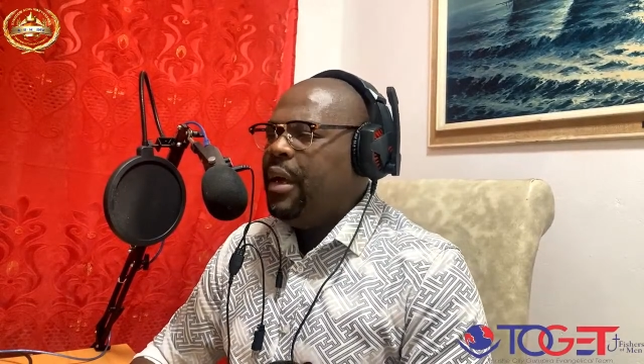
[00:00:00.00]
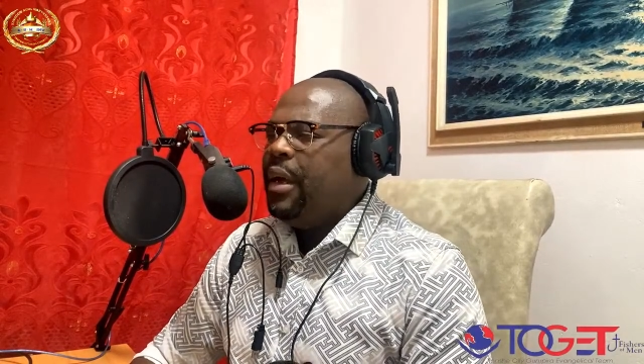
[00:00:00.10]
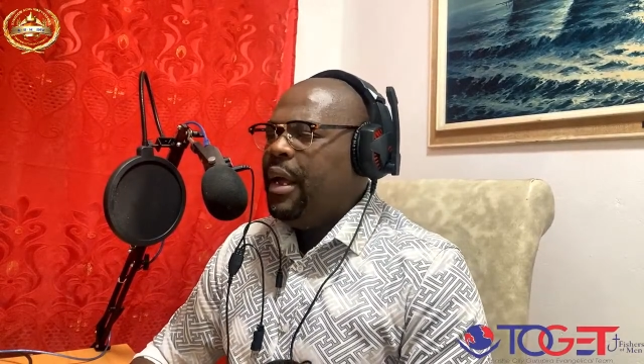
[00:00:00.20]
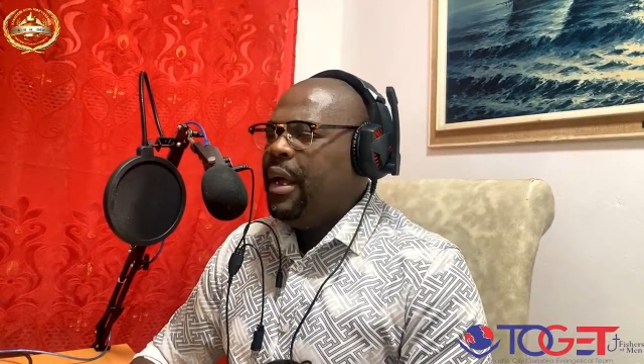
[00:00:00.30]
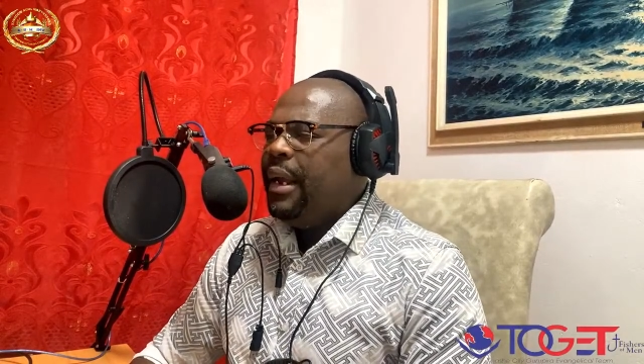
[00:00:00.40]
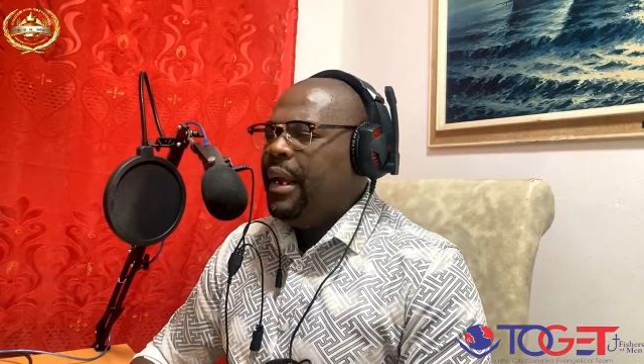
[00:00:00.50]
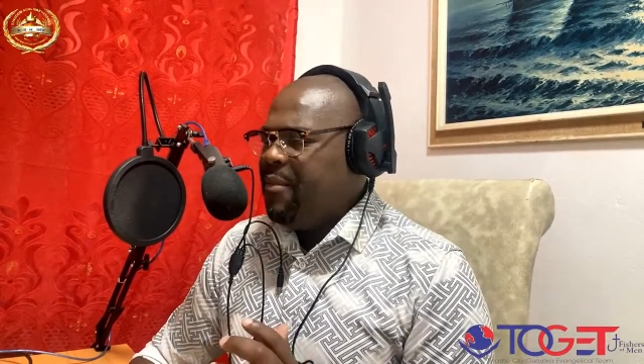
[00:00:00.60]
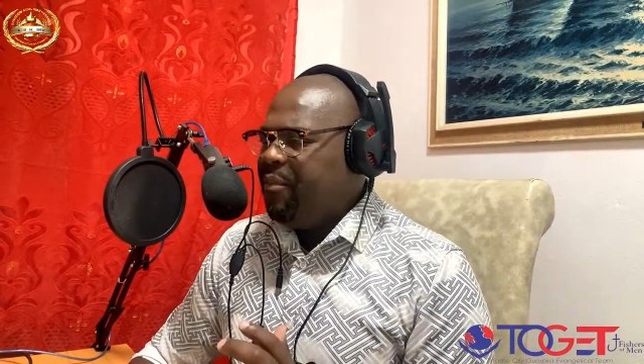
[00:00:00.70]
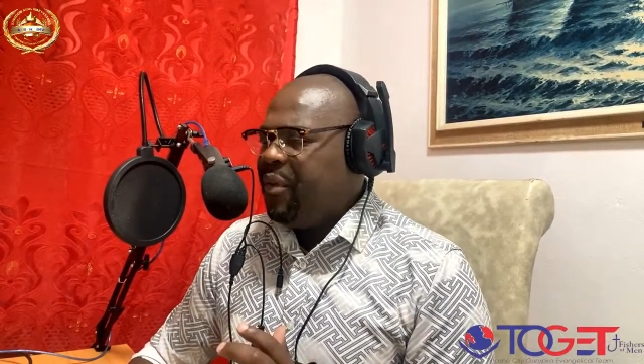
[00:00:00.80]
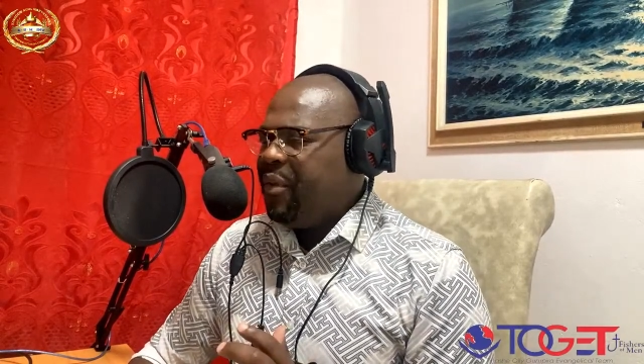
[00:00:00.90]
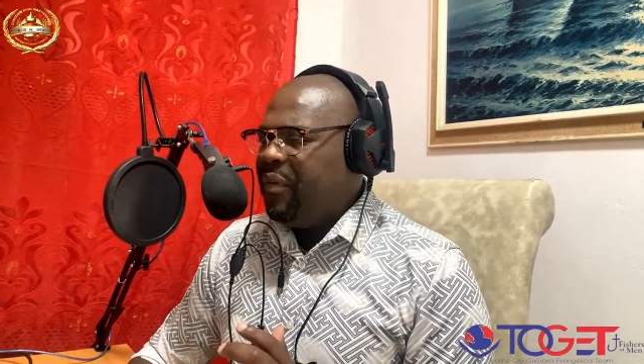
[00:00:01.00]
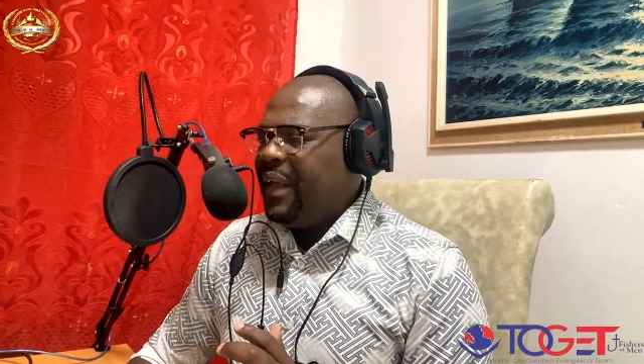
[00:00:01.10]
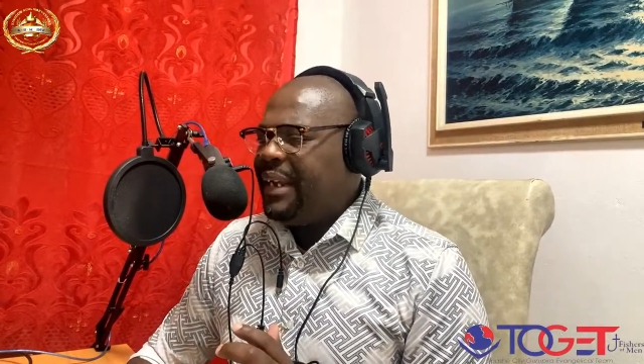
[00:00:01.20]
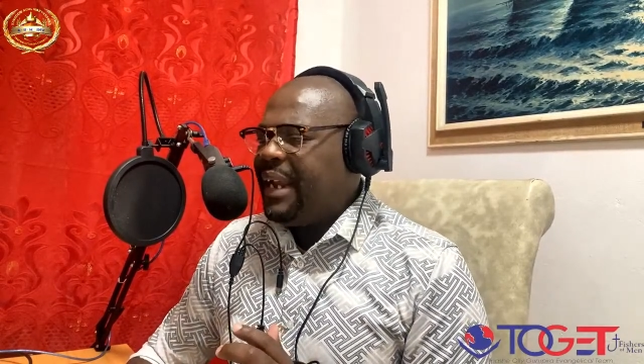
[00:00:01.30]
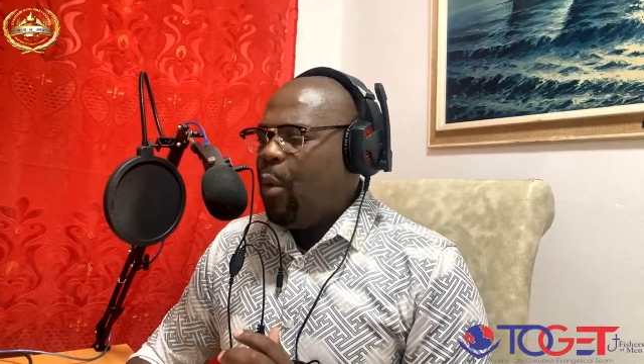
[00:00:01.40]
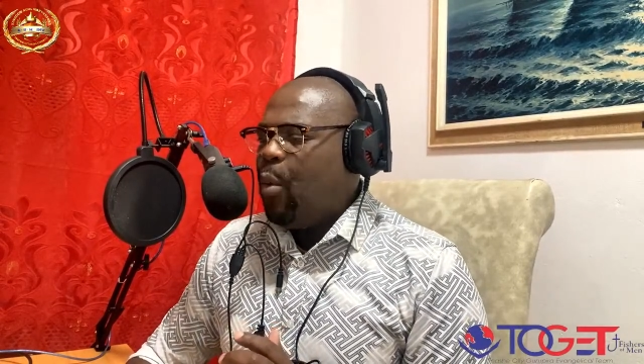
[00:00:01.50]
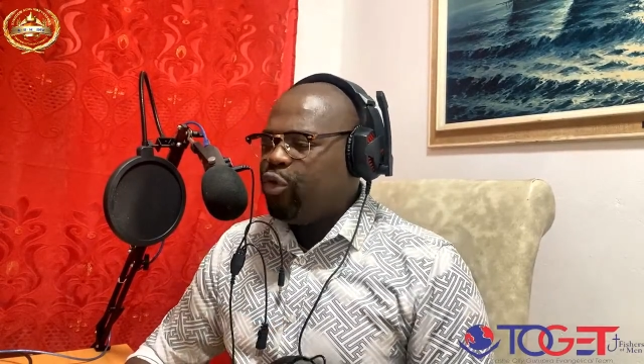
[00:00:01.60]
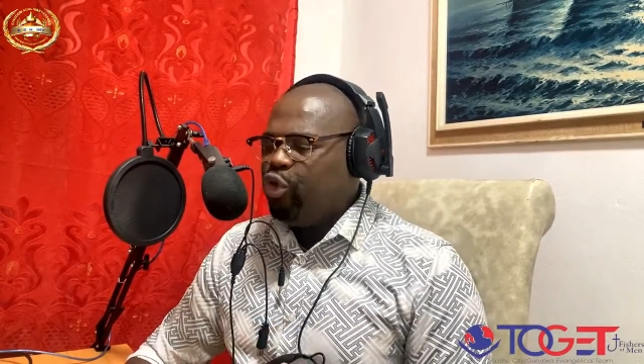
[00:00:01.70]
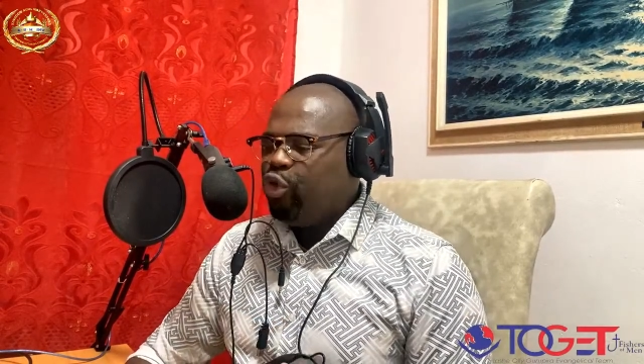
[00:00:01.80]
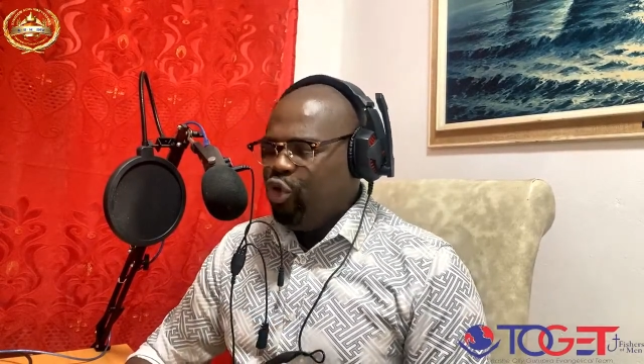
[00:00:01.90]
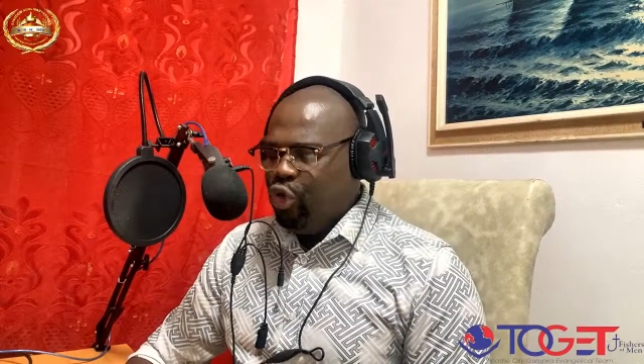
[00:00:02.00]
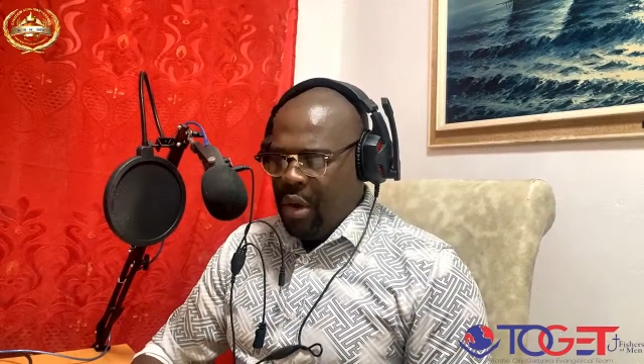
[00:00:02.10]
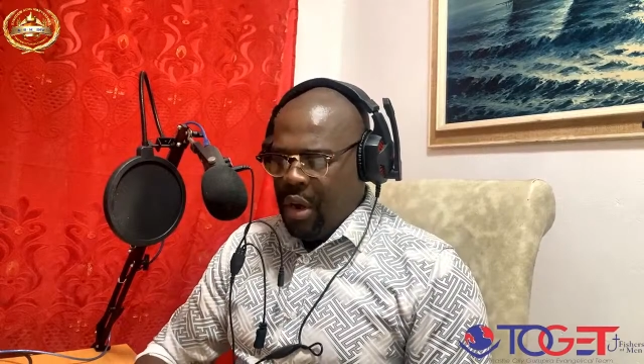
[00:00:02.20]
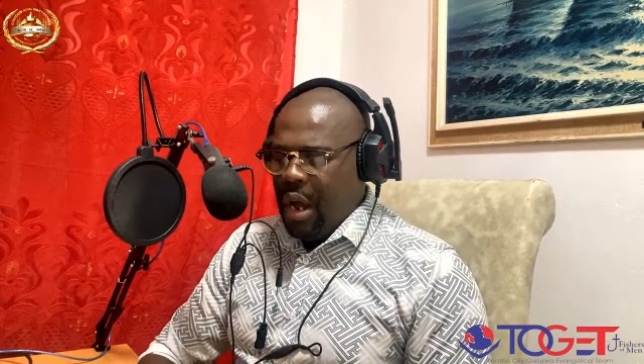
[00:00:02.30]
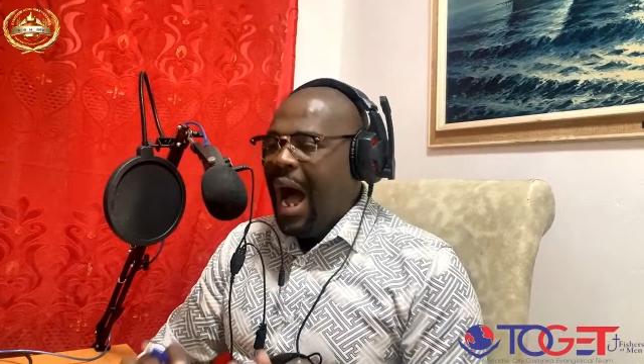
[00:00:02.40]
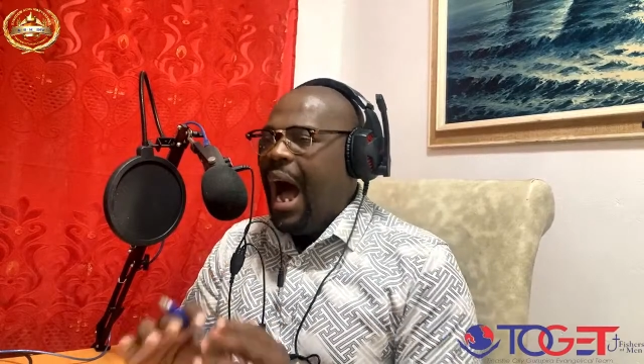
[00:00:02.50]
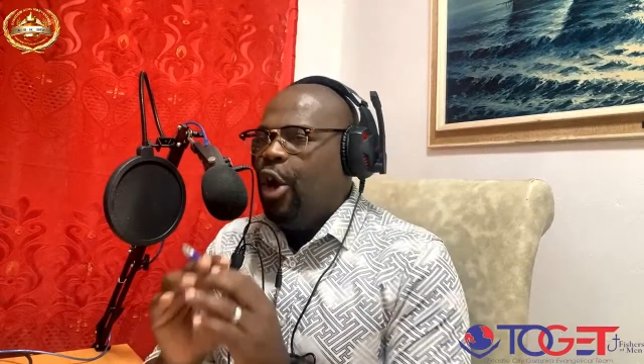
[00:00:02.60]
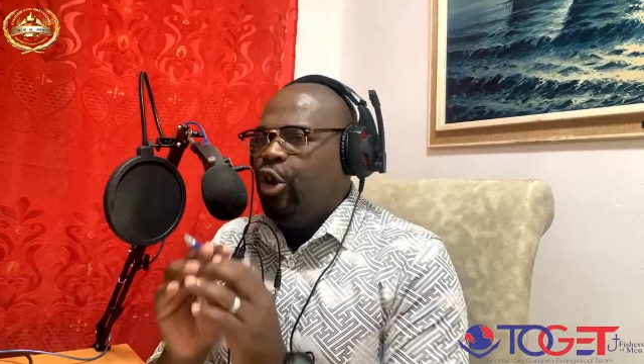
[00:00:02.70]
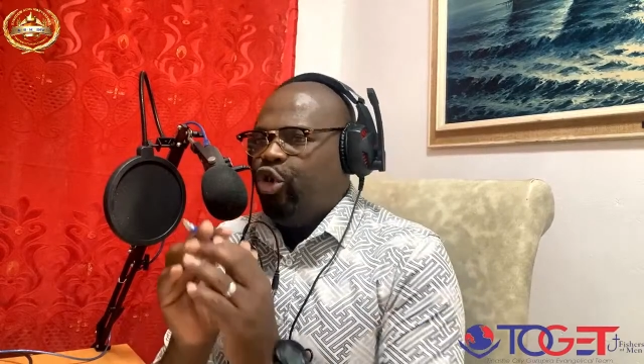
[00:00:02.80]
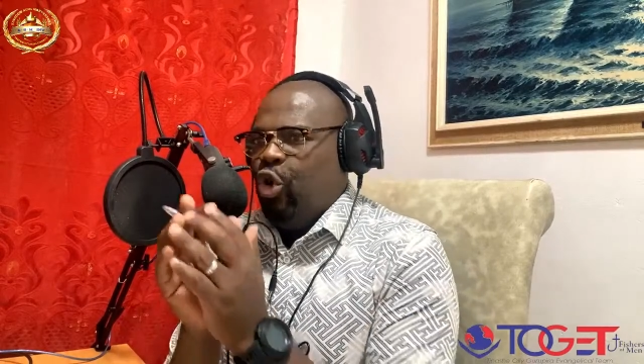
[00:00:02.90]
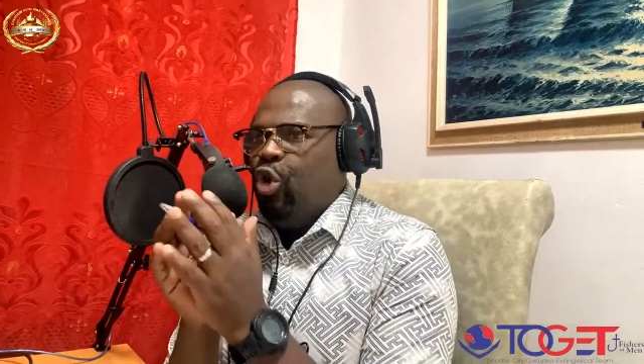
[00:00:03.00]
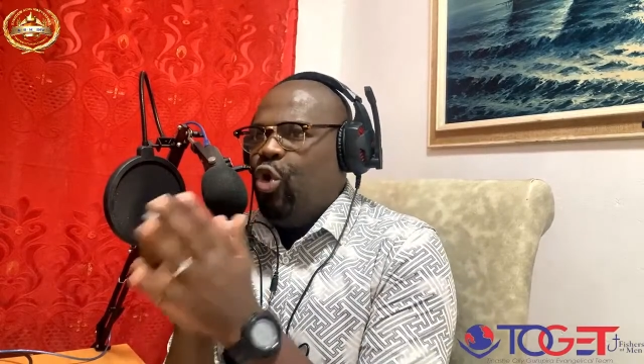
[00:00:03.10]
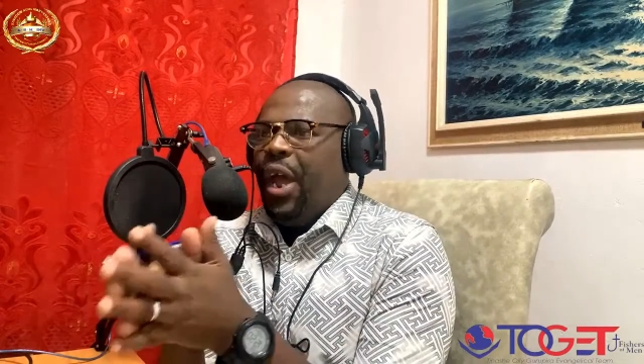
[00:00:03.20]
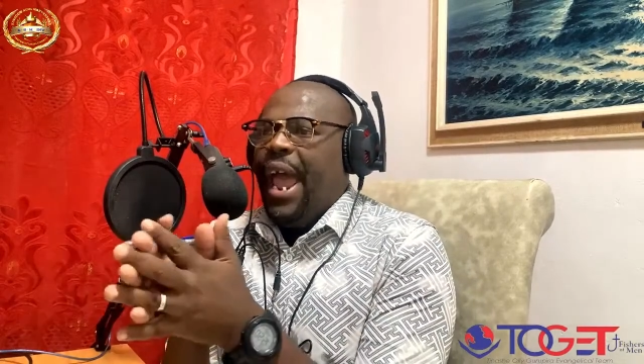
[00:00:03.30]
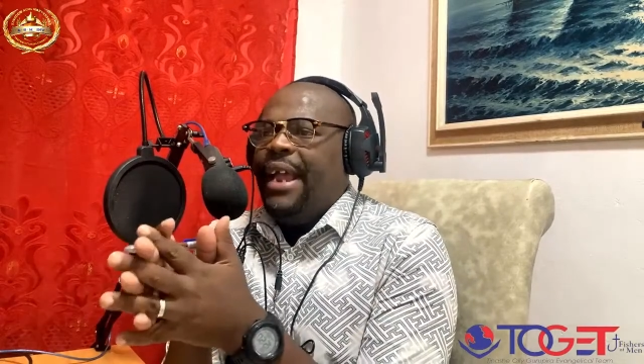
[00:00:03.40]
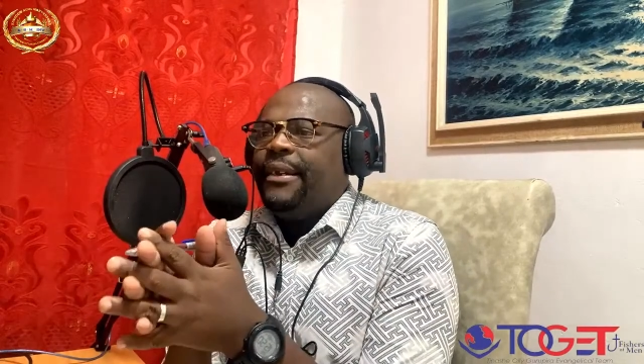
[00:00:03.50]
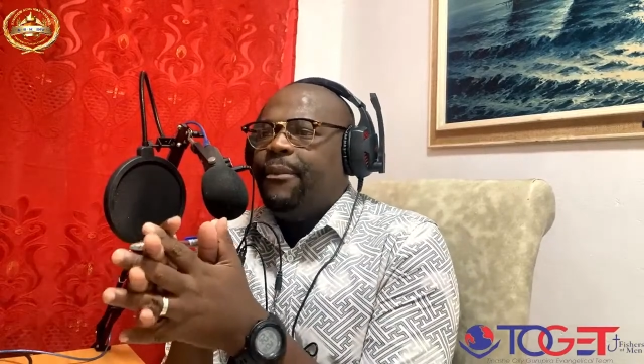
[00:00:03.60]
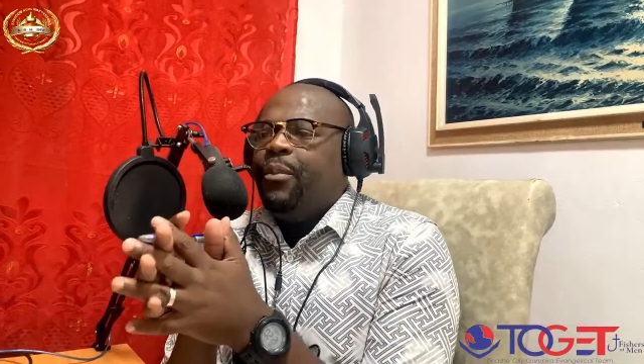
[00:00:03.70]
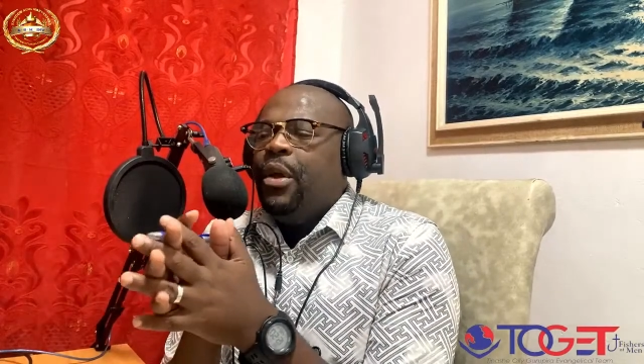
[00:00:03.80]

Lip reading: Now, there's something that I want us to look at.